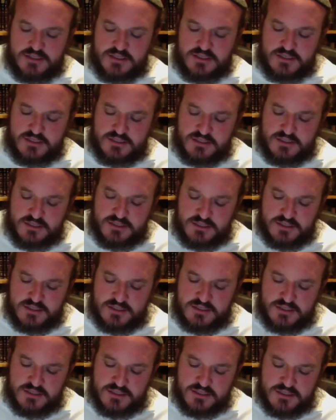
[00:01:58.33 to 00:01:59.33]

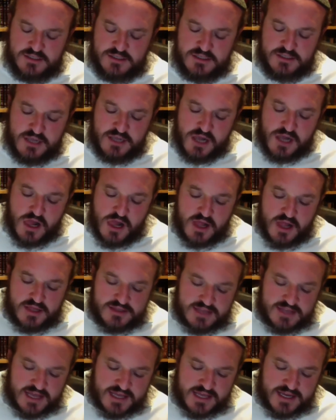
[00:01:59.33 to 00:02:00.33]
dee.
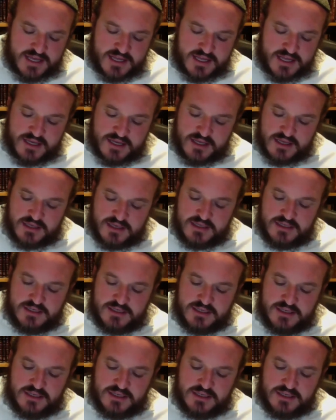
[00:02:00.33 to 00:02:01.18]
Da da da I da